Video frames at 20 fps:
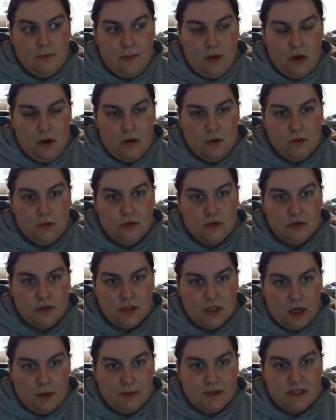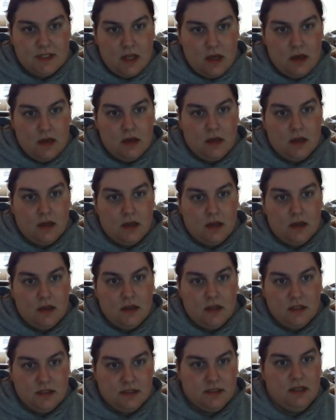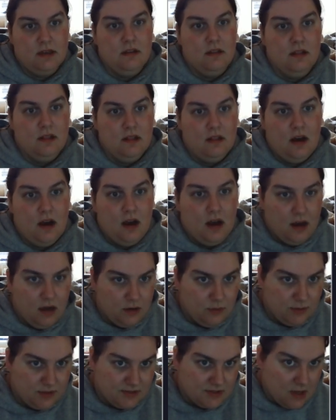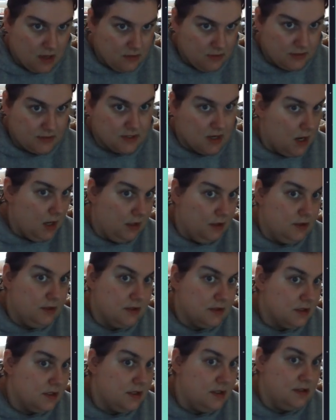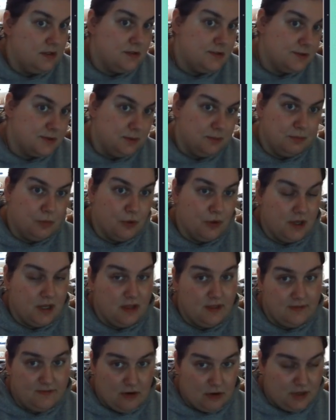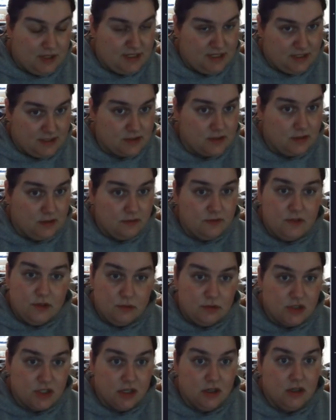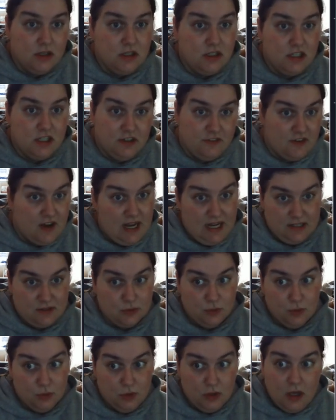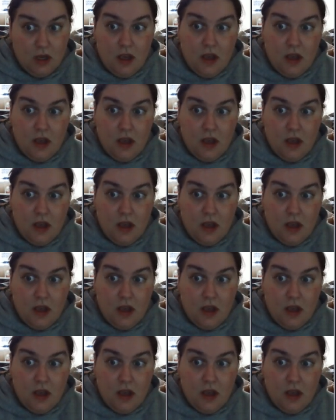Bo shall be staying until I reset this island at some point in the very distant future, if at all.